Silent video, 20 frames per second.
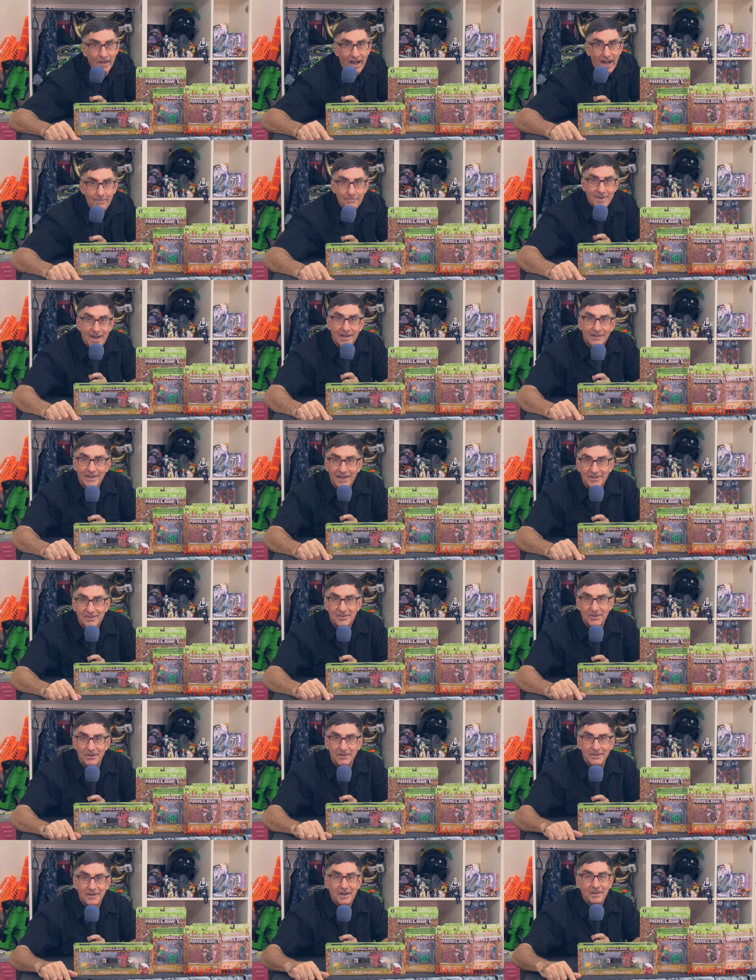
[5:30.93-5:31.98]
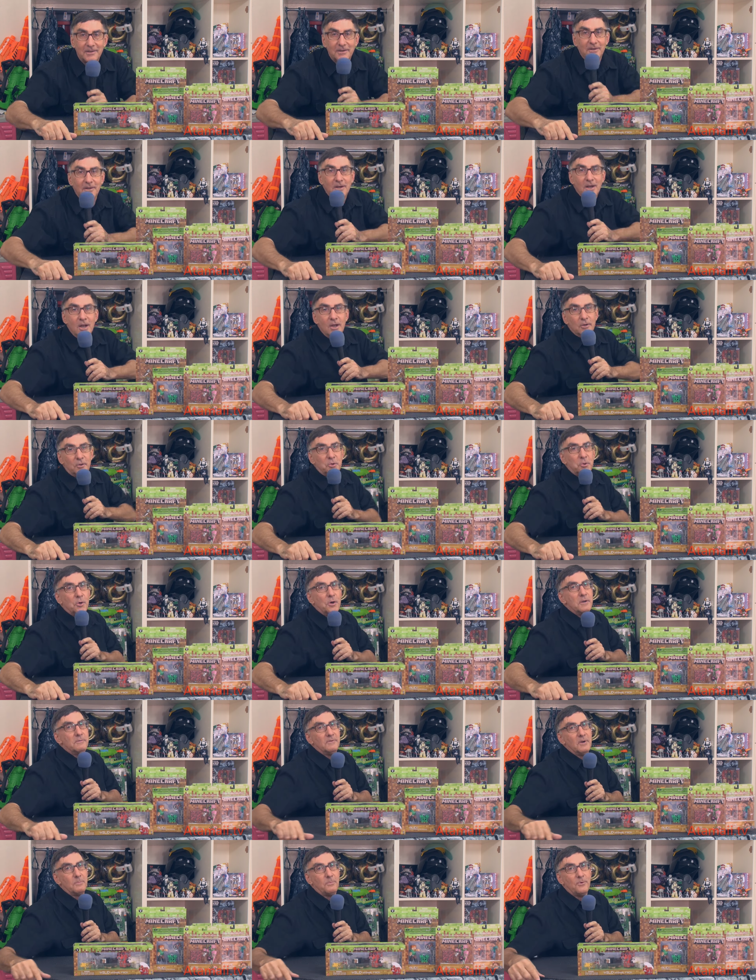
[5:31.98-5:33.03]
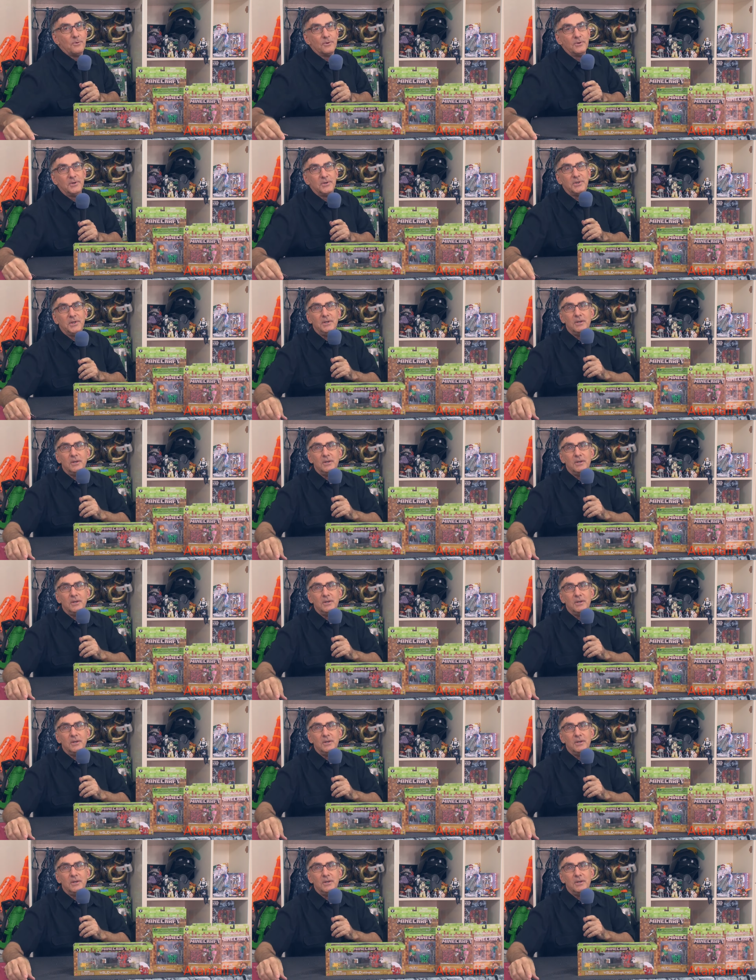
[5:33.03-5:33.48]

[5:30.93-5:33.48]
I'm not like certain other toy reporters.